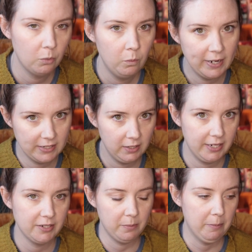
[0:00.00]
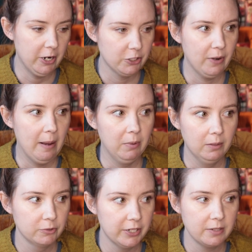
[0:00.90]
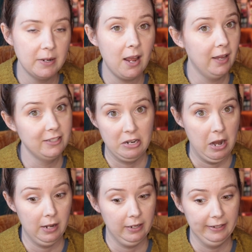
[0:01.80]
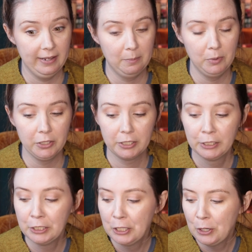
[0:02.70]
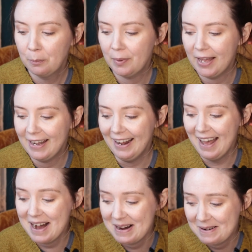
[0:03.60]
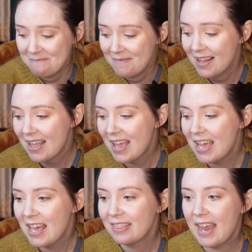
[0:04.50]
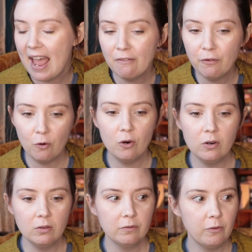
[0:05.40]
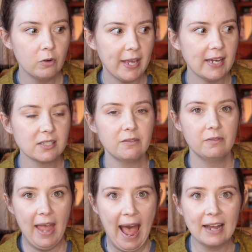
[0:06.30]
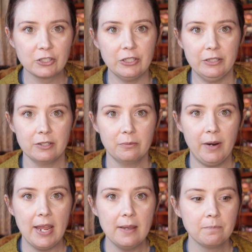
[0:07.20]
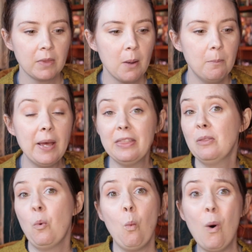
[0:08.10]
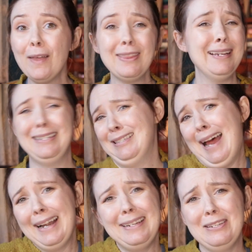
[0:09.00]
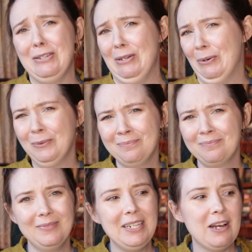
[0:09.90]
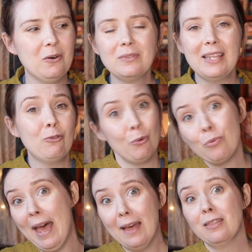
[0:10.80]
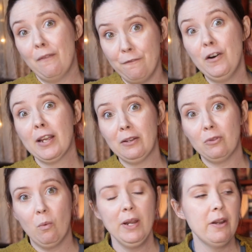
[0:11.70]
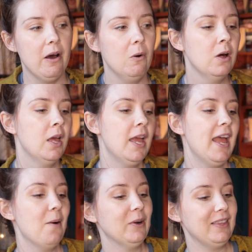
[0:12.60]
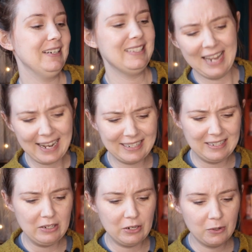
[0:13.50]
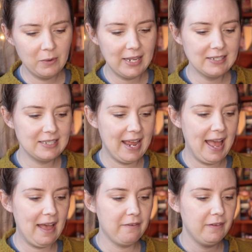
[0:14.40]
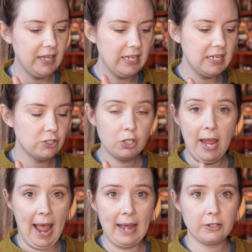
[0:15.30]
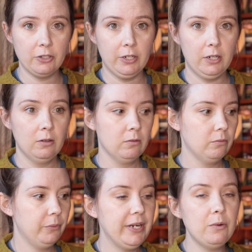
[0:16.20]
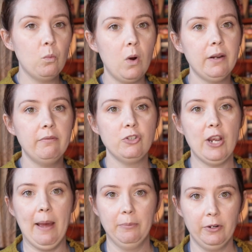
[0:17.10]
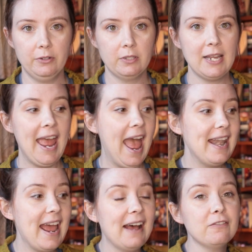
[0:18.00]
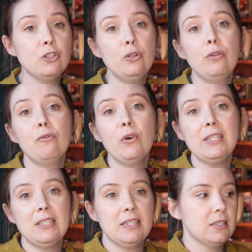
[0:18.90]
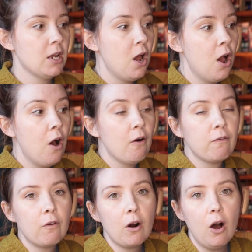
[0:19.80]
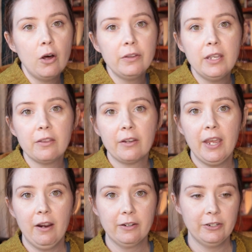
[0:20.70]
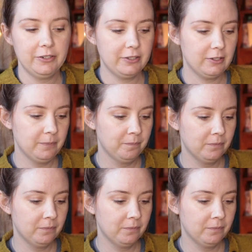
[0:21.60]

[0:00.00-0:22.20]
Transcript: Wait till I get to my March wrap up. Trust me, I did not like that book. But they have a full cast of actors, right? But what they decided to do, they threw that the out the window. And what they decided to do is to have each actor read one of the chapters and have to do the voices for all the other characters.